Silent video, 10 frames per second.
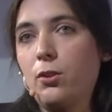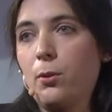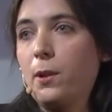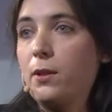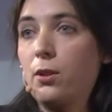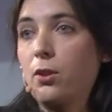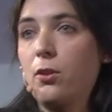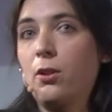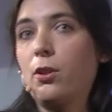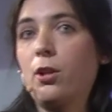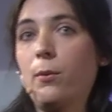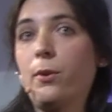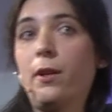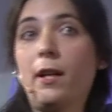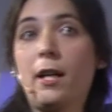you don't get
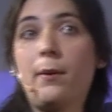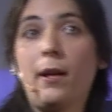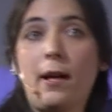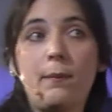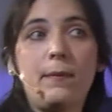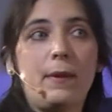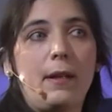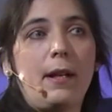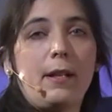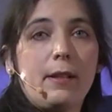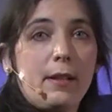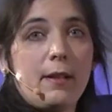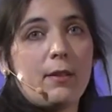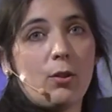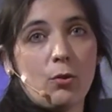600
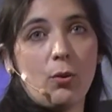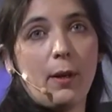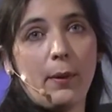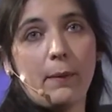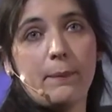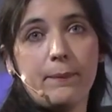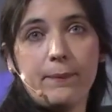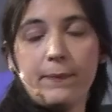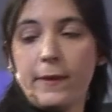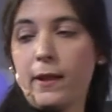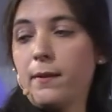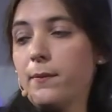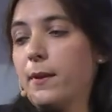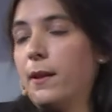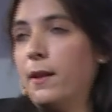objects that
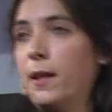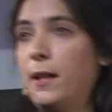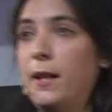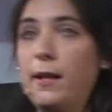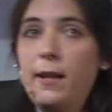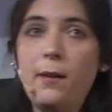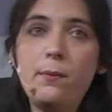integrate GAM.